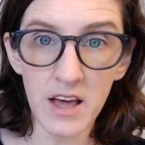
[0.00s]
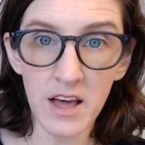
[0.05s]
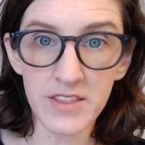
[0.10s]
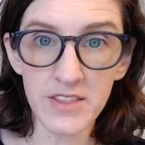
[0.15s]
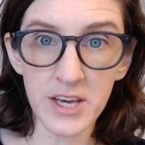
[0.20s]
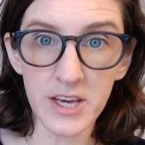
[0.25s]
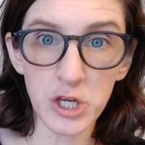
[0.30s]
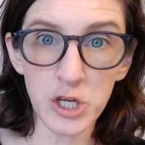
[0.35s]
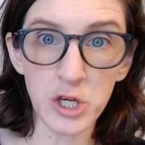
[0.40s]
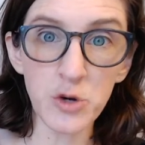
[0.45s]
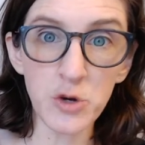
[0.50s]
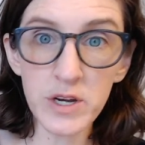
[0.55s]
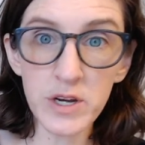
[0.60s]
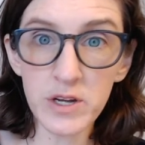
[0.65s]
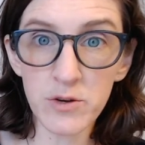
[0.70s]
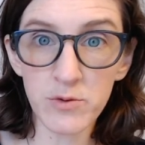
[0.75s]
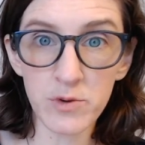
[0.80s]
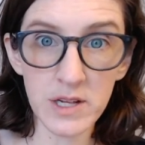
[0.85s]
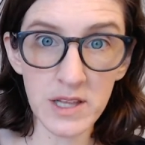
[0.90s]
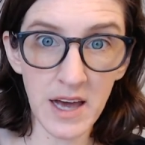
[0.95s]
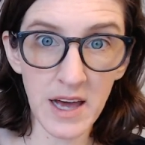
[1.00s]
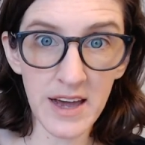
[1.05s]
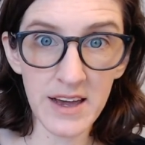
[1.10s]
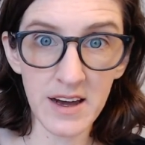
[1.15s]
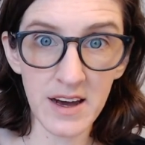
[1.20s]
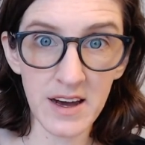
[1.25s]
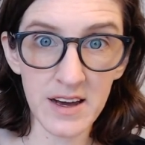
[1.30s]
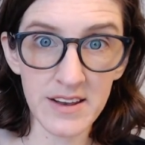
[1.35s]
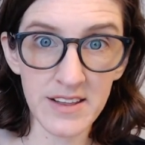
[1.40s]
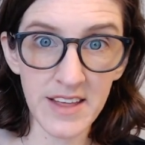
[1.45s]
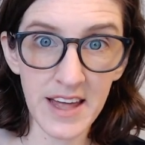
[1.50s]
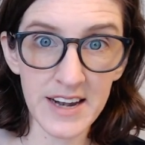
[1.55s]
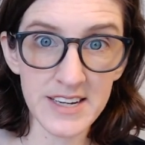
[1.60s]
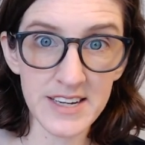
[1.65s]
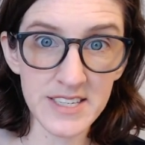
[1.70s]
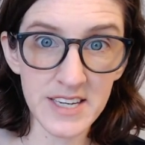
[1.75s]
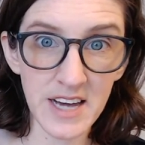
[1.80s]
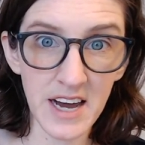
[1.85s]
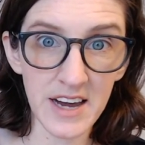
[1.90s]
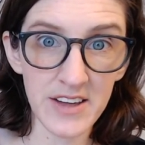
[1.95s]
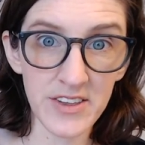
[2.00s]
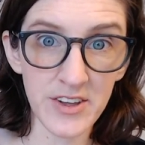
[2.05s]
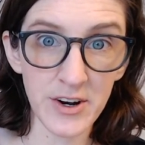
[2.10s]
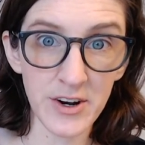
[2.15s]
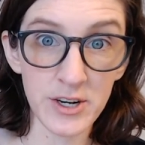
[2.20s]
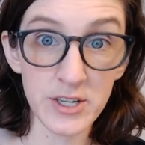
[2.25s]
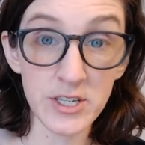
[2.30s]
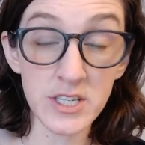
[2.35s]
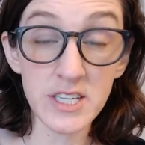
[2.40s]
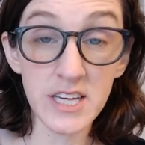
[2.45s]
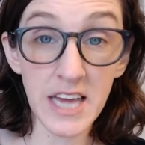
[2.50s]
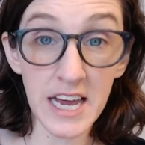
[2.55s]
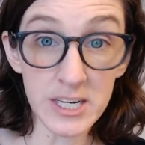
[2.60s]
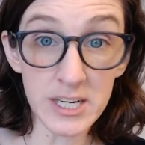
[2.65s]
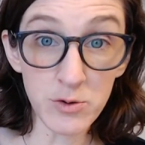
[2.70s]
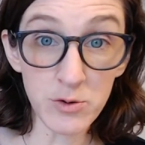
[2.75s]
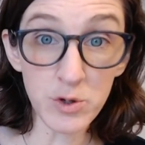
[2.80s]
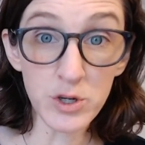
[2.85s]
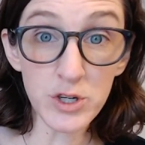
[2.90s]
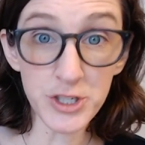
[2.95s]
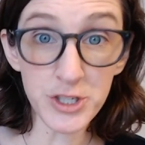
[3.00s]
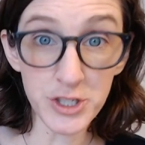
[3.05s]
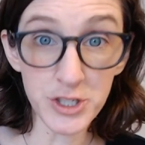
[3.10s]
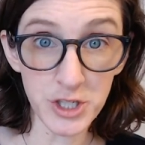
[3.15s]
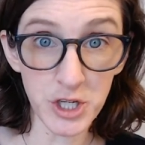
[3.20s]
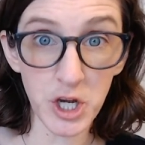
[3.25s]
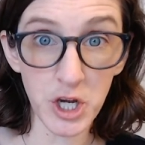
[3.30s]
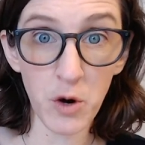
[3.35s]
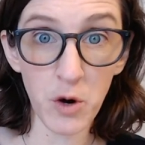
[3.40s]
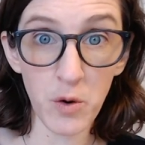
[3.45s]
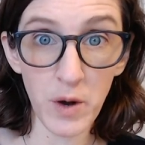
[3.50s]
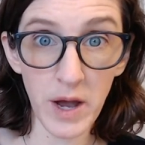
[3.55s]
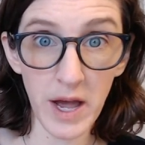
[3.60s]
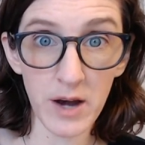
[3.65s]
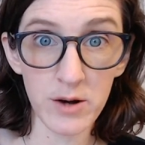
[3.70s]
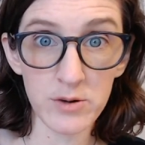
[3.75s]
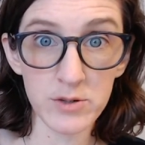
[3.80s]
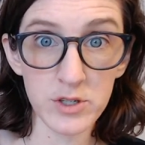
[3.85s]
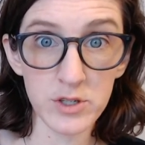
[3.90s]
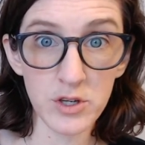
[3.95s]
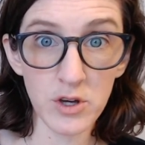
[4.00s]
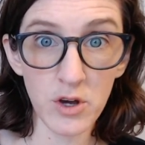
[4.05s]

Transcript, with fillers: that you can rely on that is either scheduled to go out